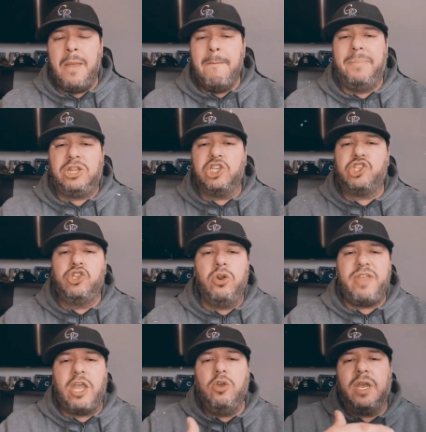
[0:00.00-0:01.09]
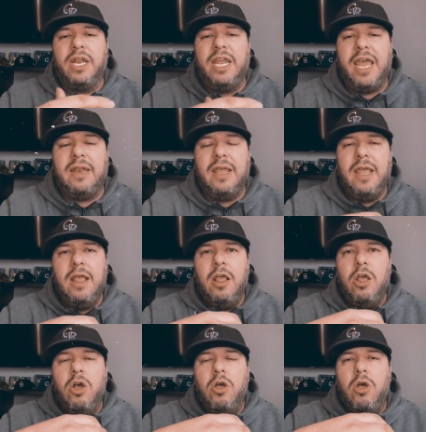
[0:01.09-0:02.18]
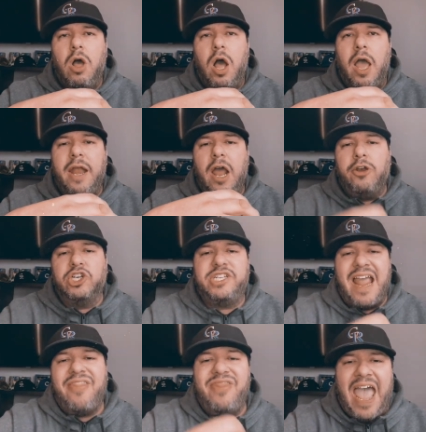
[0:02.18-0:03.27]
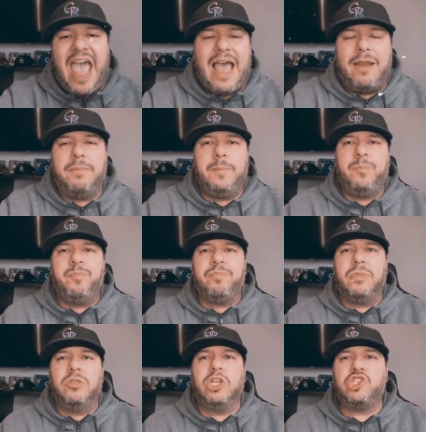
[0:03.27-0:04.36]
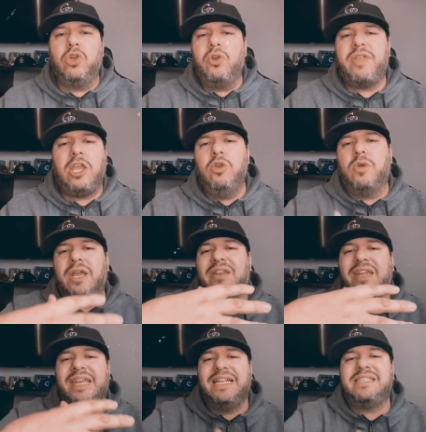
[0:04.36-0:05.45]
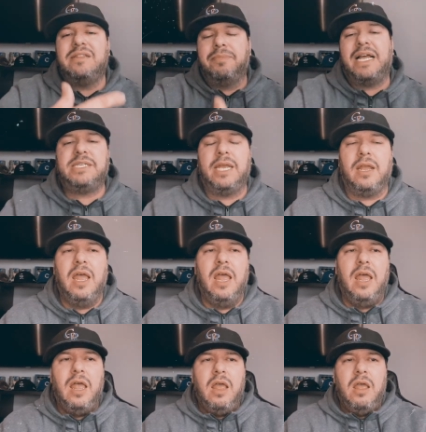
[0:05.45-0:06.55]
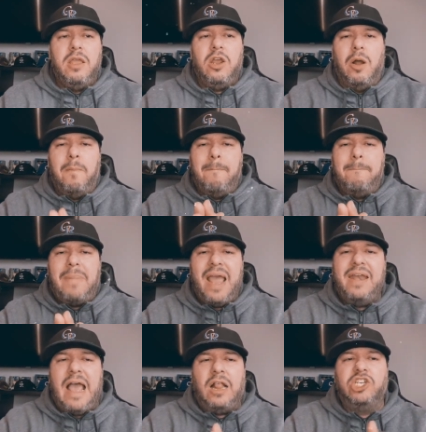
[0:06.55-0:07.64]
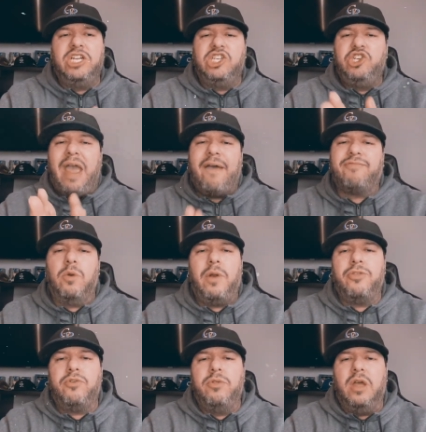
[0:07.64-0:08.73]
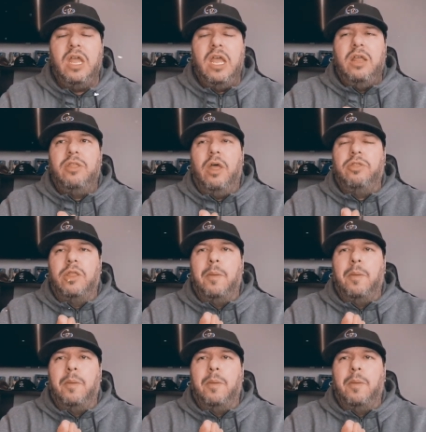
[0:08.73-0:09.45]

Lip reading: But the sooner that you can get and understand that, the sooner that you can get to the blessing. You know, my analogy is you have to run through the